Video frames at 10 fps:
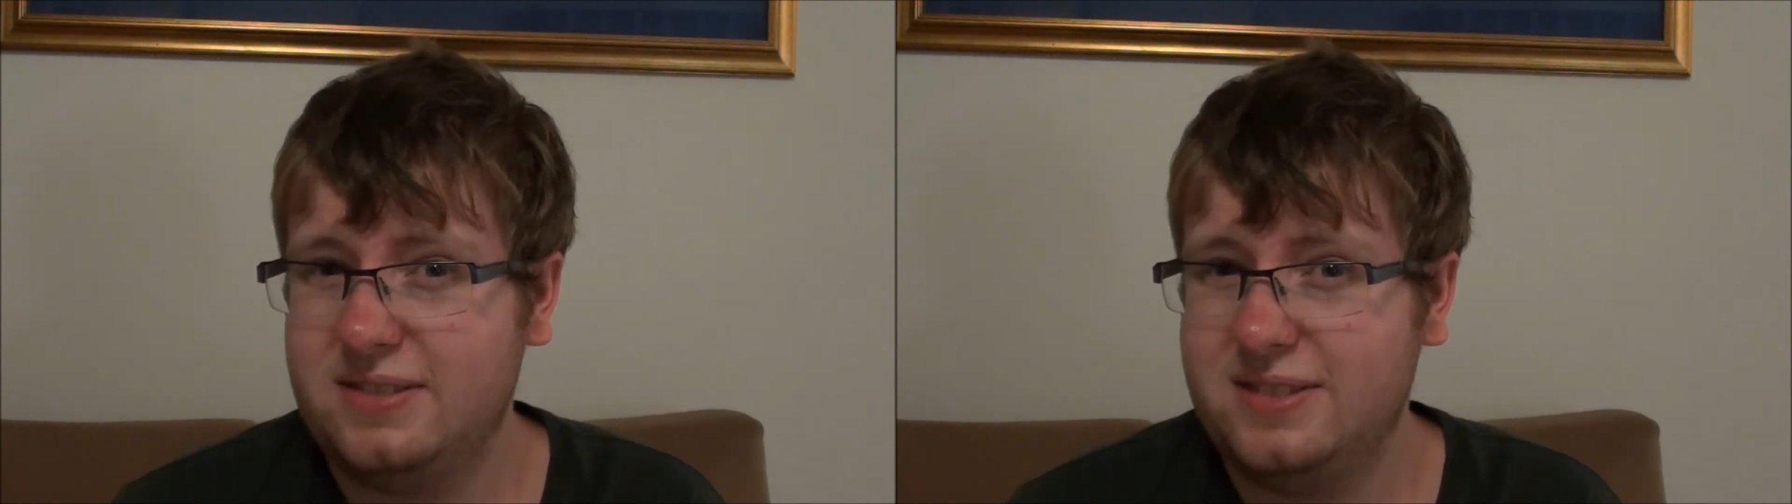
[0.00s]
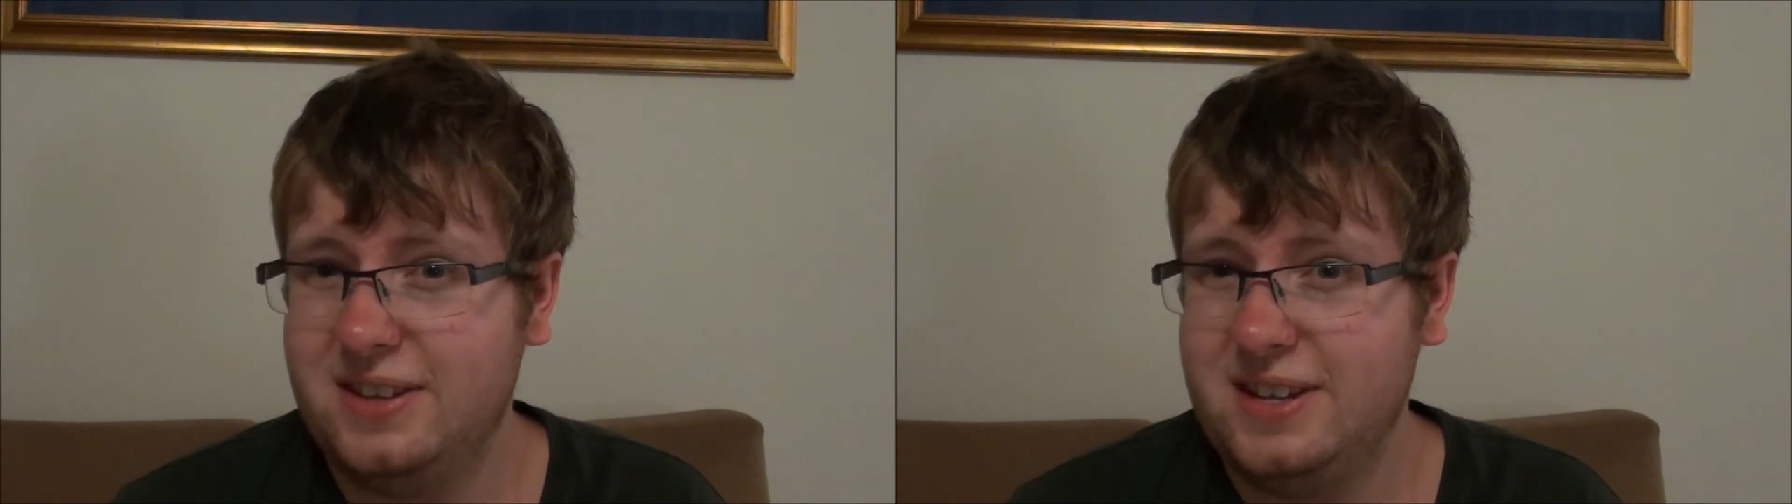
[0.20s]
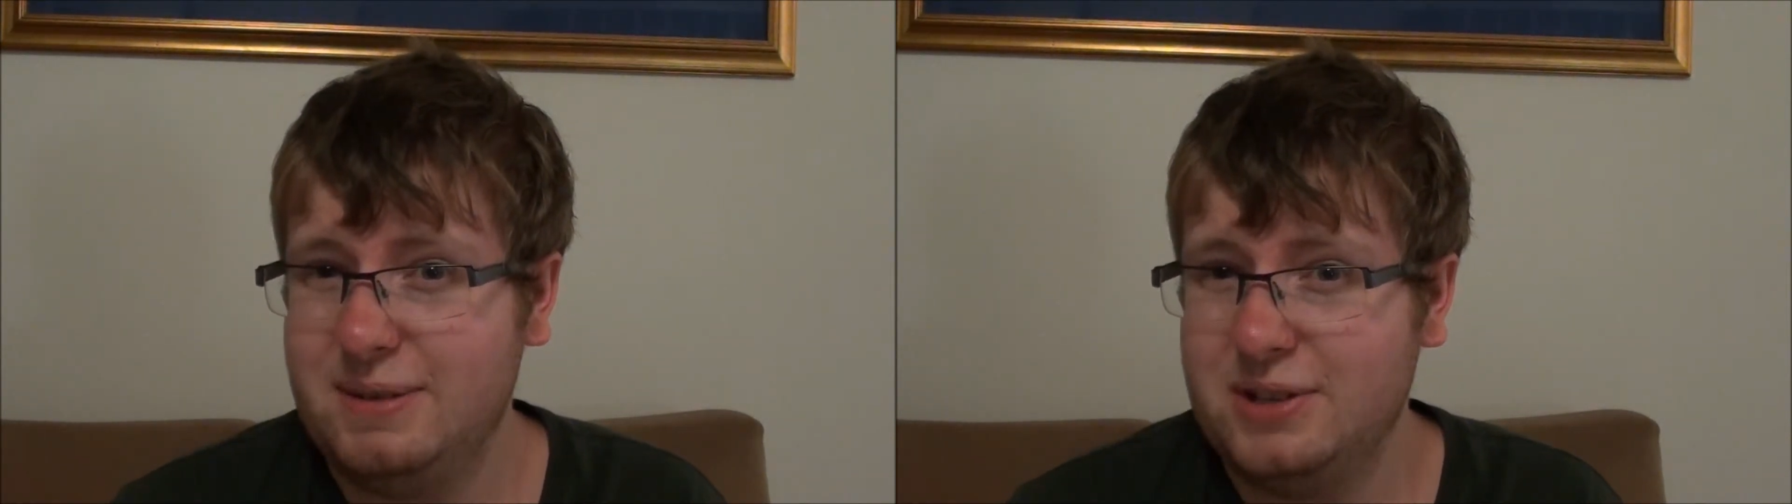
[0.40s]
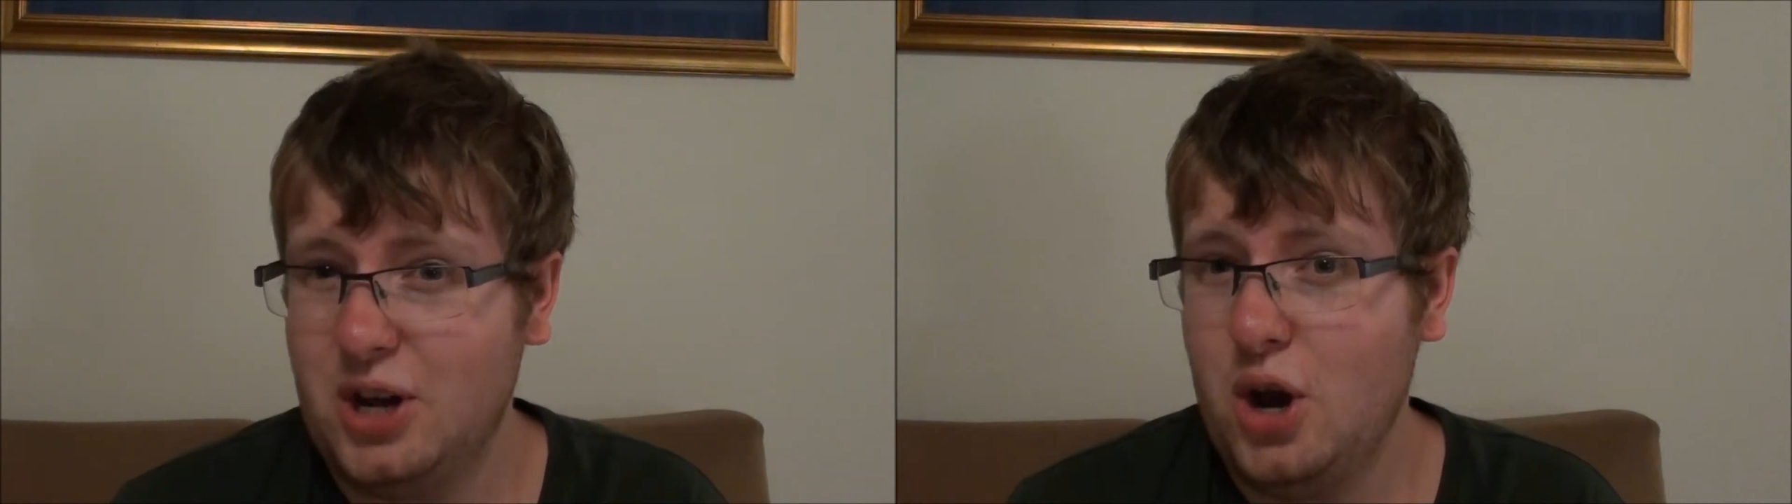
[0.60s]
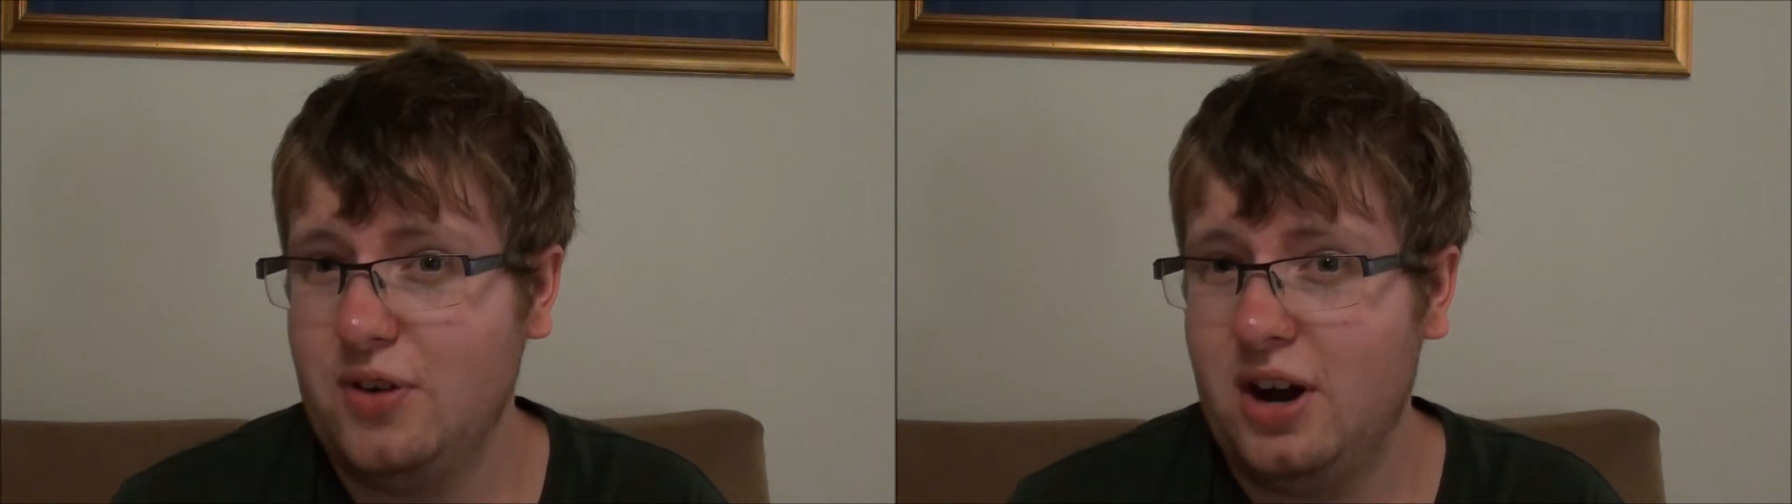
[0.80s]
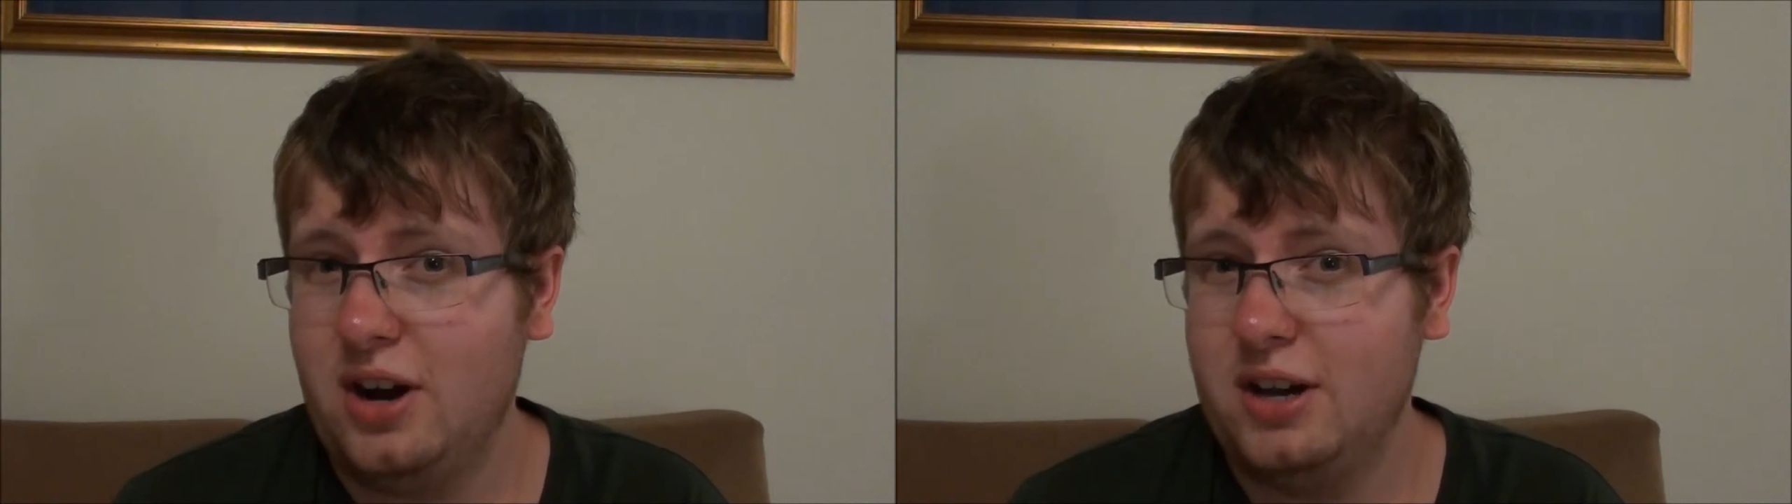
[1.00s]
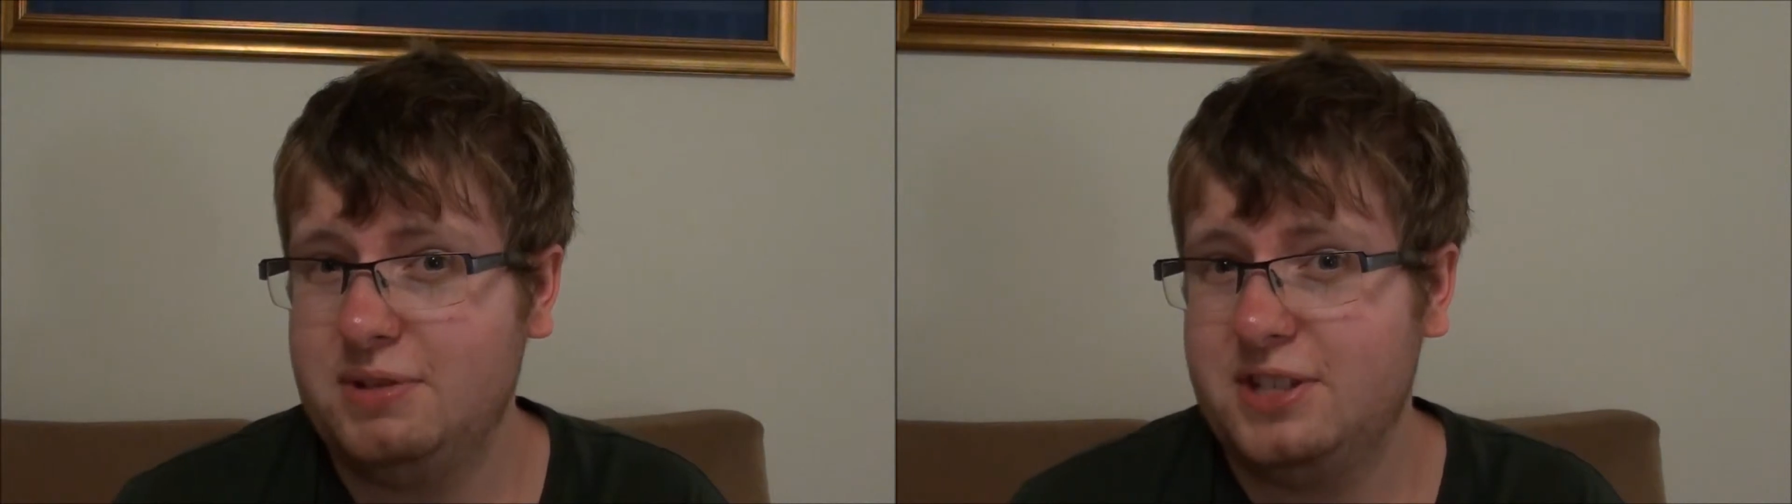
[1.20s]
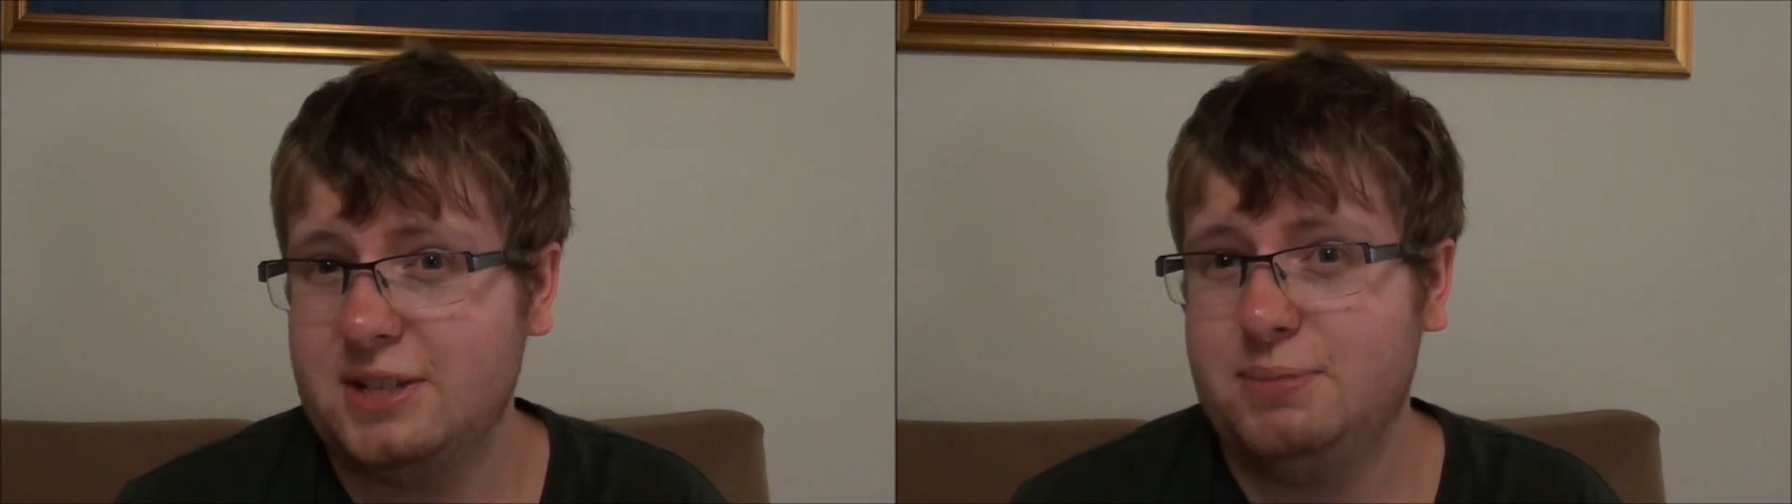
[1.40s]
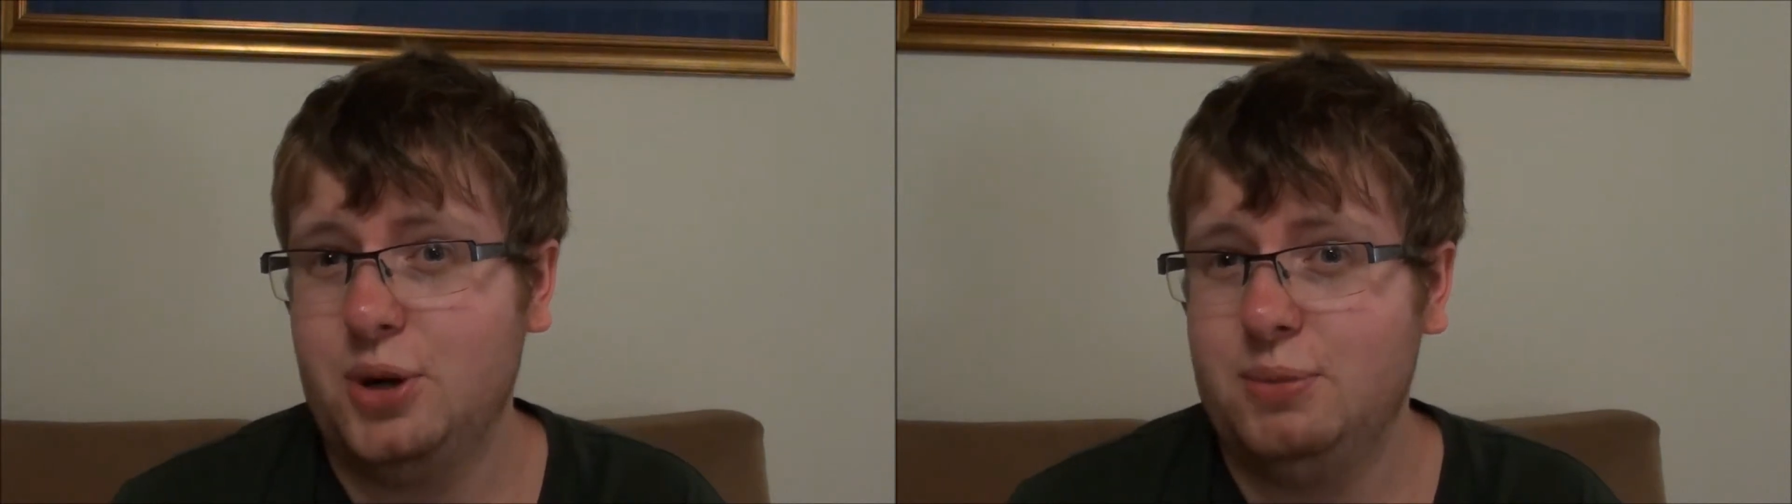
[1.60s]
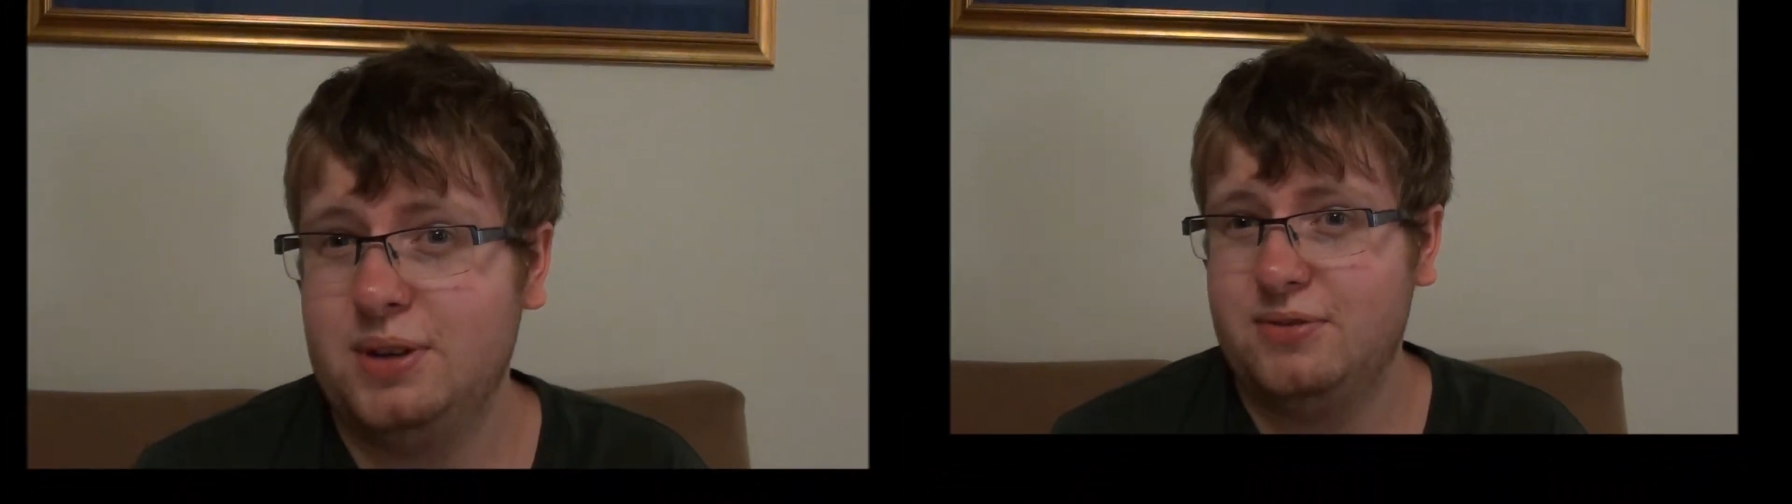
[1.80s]
the most overhyped
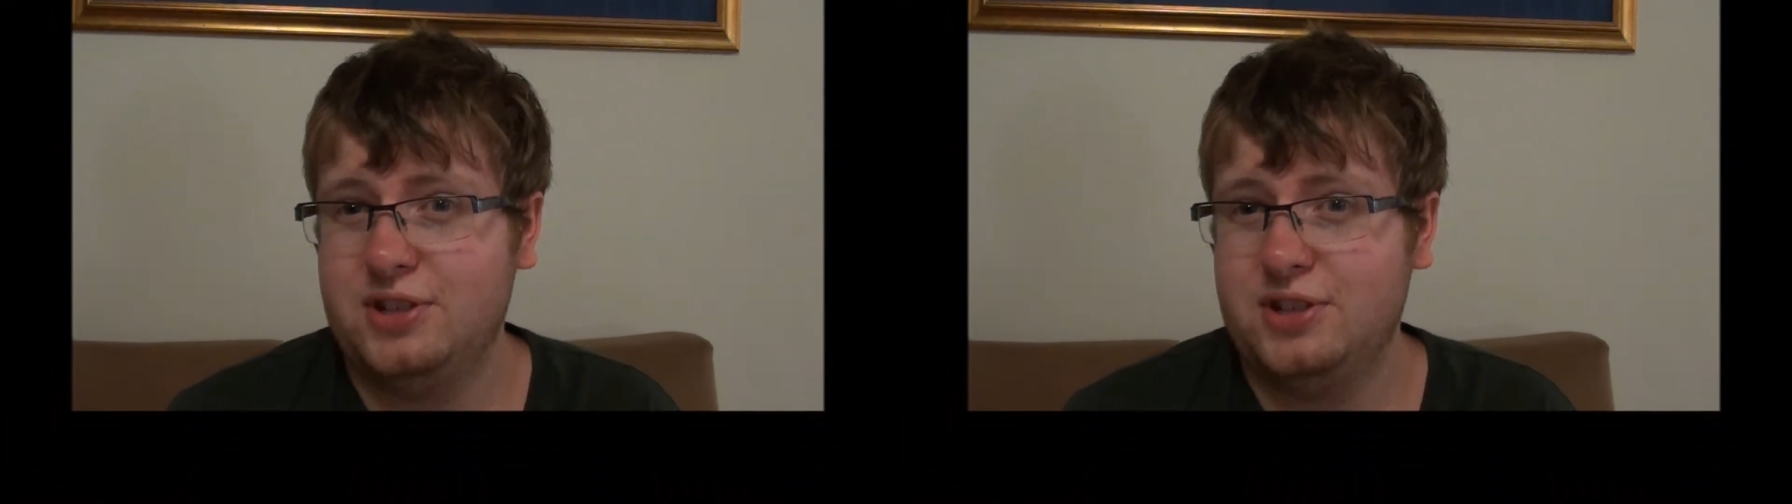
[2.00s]
disappointment for